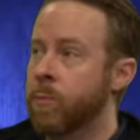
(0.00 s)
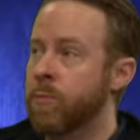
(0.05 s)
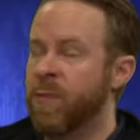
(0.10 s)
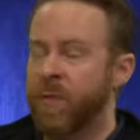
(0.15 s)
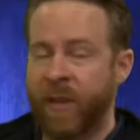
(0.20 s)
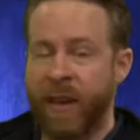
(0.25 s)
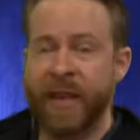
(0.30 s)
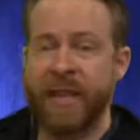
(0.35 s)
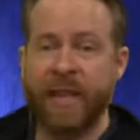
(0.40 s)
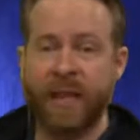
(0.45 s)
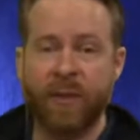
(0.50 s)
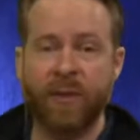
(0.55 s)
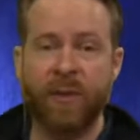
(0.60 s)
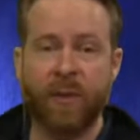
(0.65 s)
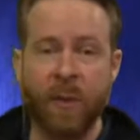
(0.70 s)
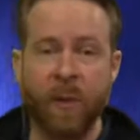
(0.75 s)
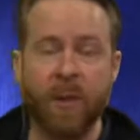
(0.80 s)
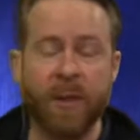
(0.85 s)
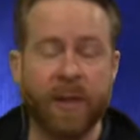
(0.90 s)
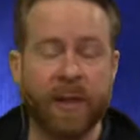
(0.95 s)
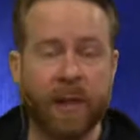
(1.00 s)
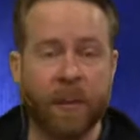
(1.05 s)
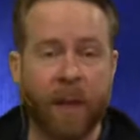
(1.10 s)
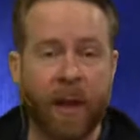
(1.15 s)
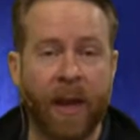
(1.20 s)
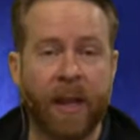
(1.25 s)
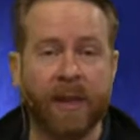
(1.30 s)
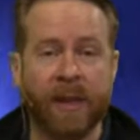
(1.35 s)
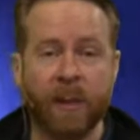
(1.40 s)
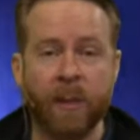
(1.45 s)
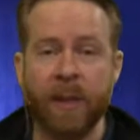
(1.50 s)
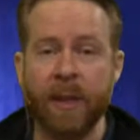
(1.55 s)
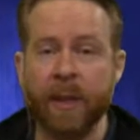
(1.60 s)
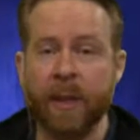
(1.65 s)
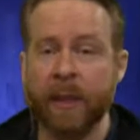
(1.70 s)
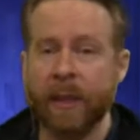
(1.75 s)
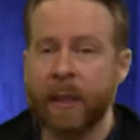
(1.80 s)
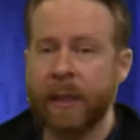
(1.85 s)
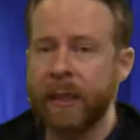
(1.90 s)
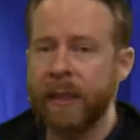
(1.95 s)
Finding food is a
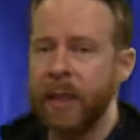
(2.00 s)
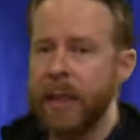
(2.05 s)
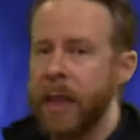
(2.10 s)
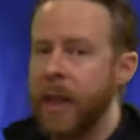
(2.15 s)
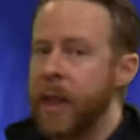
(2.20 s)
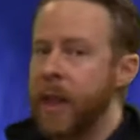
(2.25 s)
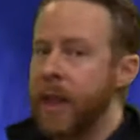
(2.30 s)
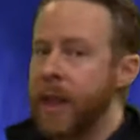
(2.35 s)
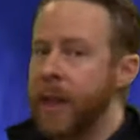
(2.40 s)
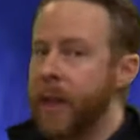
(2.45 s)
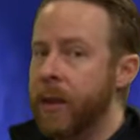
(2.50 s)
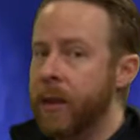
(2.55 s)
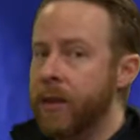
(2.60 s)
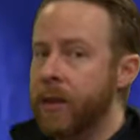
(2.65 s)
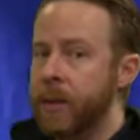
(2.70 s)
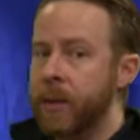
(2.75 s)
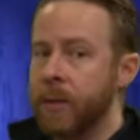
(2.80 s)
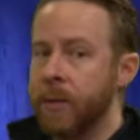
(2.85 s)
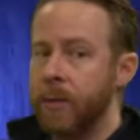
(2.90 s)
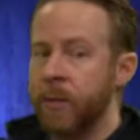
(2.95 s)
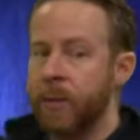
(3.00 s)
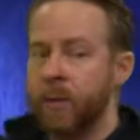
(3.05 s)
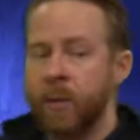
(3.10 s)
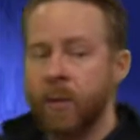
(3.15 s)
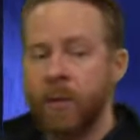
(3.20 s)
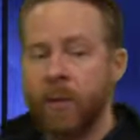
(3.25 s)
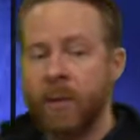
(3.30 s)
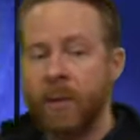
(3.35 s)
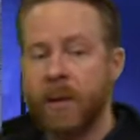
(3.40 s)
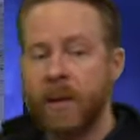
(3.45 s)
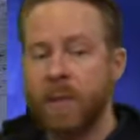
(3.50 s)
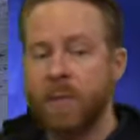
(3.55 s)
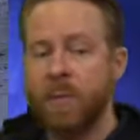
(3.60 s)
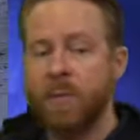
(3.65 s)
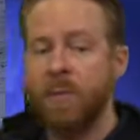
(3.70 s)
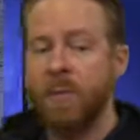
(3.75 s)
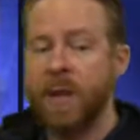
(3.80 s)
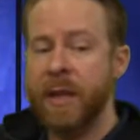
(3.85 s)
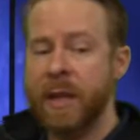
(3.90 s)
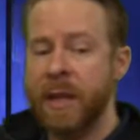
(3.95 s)
possibility. They'll use these
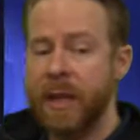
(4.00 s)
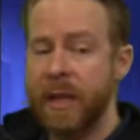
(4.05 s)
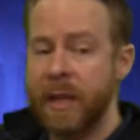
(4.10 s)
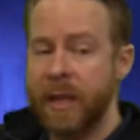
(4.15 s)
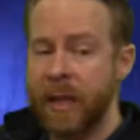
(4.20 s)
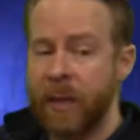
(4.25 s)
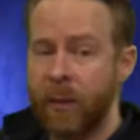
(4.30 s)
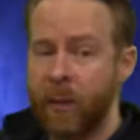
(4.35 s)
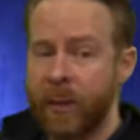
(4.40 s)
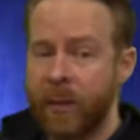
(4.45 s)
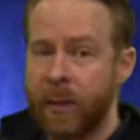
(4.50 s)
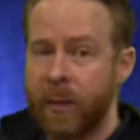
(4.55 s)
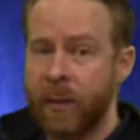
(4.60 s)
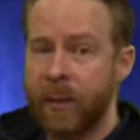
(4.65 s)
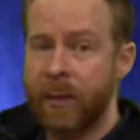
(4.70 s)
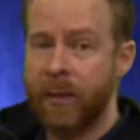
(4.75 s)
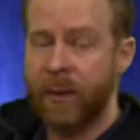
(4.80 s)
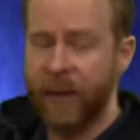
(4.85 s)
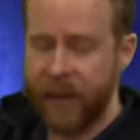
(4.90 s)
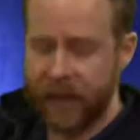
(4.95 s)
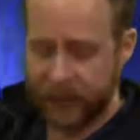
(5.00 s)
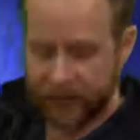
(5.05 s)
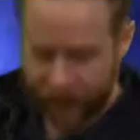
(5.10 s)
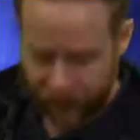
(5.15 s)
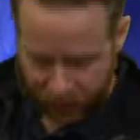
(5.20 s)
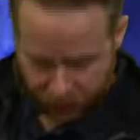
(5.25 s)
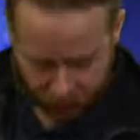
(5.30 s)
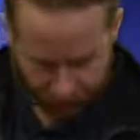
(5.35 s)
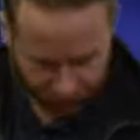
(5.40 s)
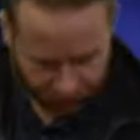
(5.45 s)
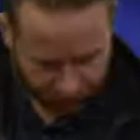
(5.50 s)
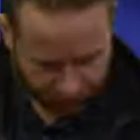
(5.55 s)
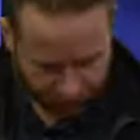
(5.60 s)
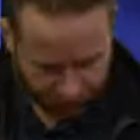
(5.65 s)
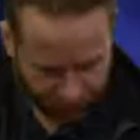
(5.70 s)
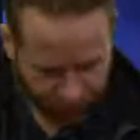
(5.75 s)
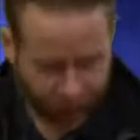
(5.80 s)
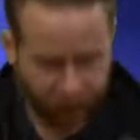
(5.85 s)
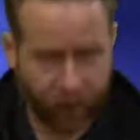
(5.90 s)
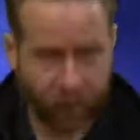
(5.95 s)
big whiskery faces to look for
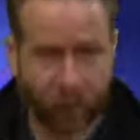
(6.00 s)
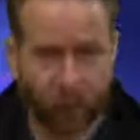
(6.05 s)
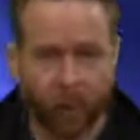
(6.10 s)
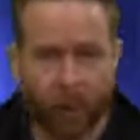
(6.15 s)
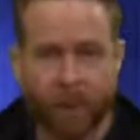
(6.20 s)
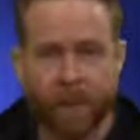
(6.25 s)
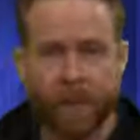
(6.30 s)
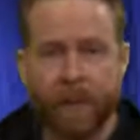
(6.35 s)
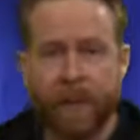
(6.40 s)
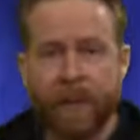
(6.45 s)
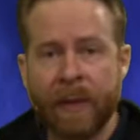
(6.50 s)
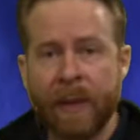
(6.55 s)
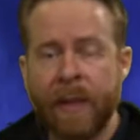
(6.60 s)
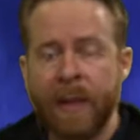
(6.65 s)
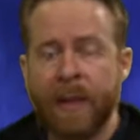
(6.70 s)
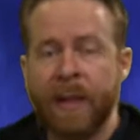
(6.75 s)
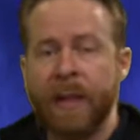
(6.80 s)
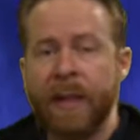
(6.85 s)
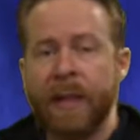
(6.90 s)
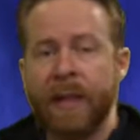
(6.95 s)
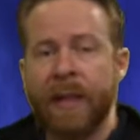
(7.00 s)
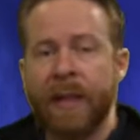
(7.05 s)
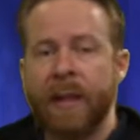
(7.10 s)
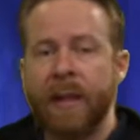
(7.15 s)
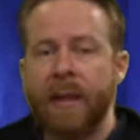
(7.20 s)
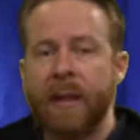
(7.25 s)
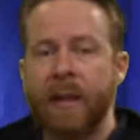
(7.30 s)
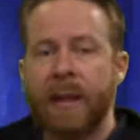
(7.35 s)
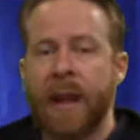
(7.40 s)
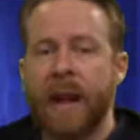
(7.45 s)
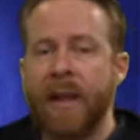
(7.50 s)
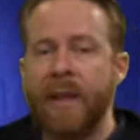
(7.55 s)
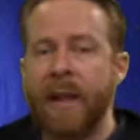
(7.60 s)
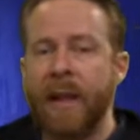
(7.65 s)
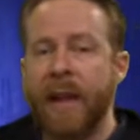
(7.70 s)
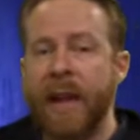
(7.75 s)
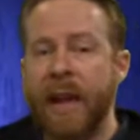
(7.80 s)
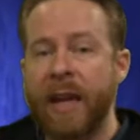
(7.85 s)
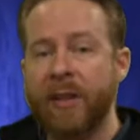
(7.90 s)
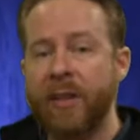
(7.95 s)
their food, and
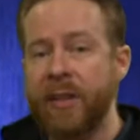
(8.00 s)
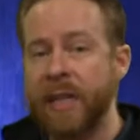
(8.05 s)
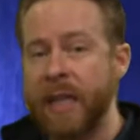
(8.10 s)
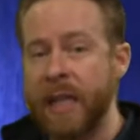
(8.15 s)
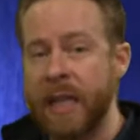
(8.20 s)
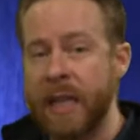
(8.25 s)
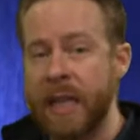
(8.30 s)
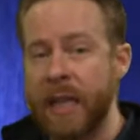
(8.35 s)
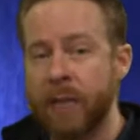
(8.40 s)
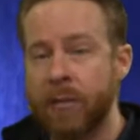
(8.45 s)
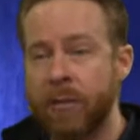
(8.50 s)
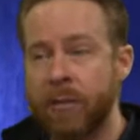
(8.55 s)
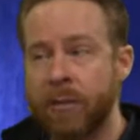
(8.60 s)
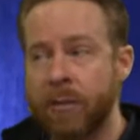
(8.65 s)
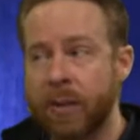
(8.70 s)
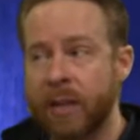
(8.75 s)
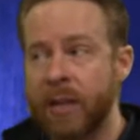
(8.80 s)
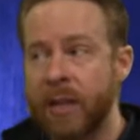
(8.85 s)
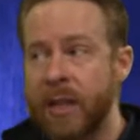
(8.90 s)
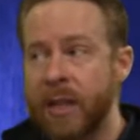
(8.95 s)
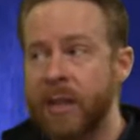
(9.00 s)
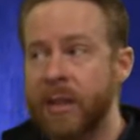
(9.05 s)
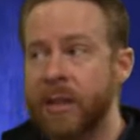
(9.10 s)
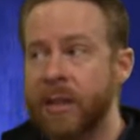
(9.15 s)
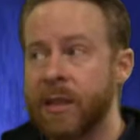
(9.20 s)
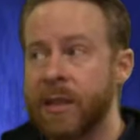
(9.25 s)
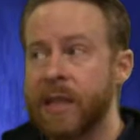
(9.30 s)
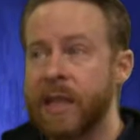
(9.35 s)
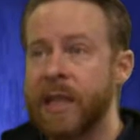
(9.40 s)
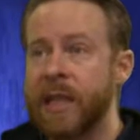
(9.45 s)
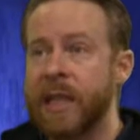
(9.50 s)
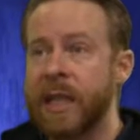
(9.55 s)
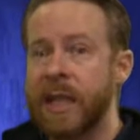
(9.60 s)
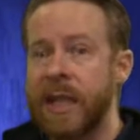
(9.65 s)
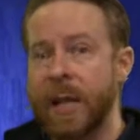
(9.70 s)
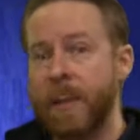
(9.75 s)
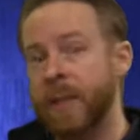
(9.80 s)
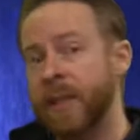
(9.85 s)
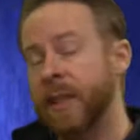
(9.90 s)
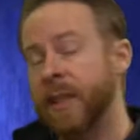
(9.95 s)
they'll actually eat crustaceans and
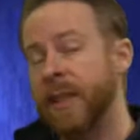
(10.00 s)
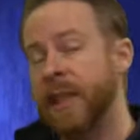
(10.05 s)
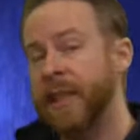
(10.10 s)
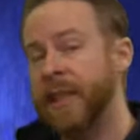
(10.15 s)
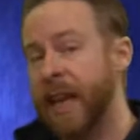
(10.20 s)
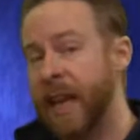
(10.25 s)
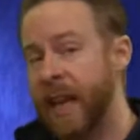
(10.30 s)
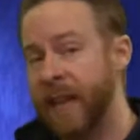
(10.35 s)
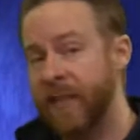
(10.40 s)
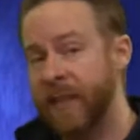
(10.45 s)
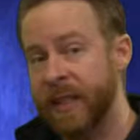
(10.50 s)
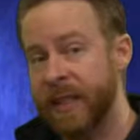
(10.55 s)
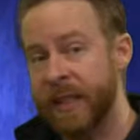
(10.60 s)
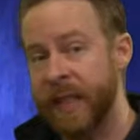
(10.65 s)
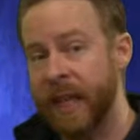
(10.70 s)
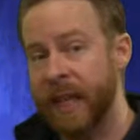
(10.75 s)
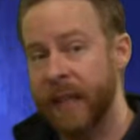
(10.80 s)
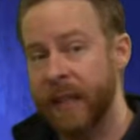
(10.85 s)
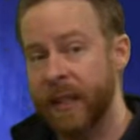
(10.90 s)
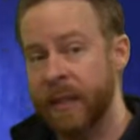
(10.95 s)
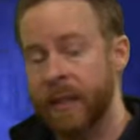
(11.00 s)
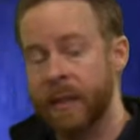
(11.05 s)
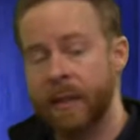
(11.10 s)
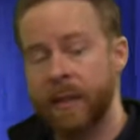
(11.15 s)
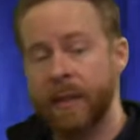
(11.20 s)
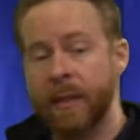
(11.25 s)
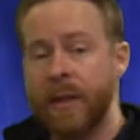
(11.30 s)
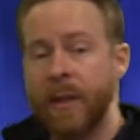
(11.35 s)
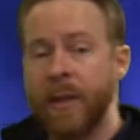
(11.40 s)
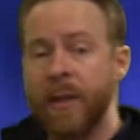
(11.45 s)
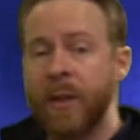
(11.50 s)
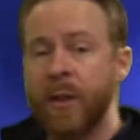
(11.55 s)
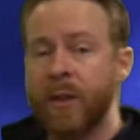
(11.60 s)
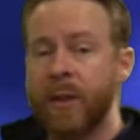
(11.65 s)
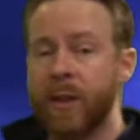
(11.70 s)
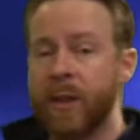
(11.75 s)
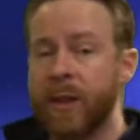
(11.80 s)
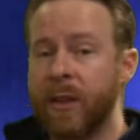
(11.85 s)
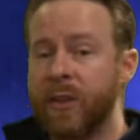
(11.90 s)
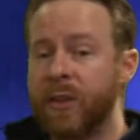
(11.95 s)
clams and things out of the sand.
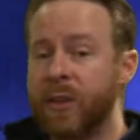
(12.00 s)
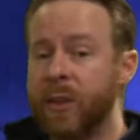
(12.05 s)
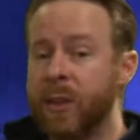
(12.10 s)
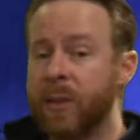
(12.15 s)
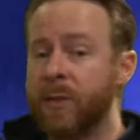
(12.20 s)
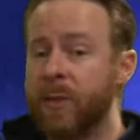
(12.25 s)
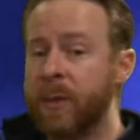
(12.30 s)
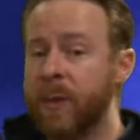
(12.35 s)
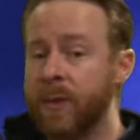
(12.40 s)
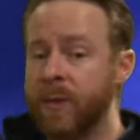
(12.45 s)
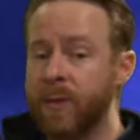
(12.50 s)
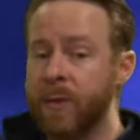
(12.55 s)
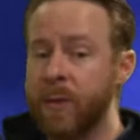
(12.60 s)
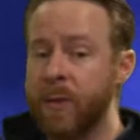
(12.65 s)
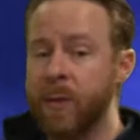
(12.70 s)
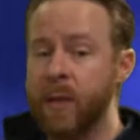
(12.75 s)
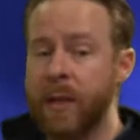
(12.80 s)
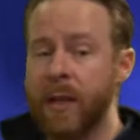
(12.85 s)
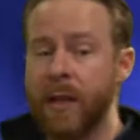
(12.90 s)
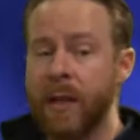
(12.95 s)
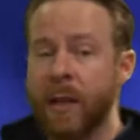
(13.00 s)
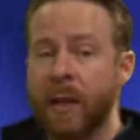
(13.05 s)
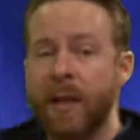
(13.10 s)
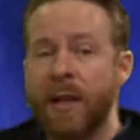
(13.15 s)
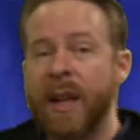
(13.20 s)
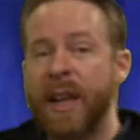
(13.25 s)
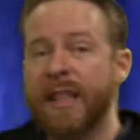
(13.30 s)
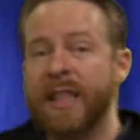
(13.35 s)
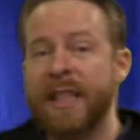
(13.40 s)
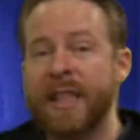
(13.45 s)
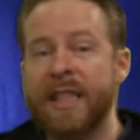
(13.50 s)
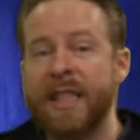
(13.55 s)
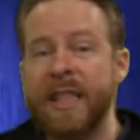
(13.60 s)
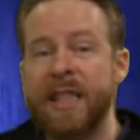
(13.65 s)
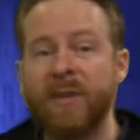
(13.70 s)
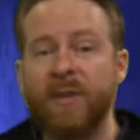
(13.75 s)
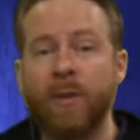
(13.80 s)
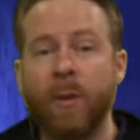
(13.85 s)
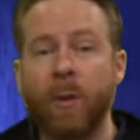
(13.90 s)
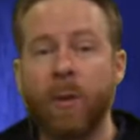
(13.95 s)
So they'll search for their food at the
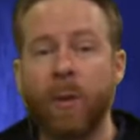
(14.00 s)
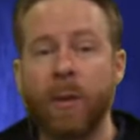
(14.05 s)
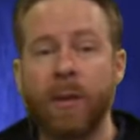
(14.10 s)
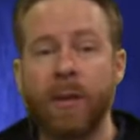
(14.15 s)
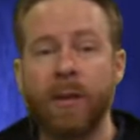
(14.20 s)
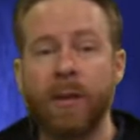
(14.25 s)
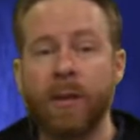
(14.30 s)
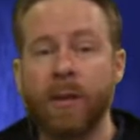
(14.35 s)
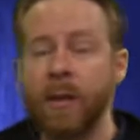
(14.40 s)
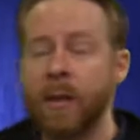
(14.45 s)
sea floor,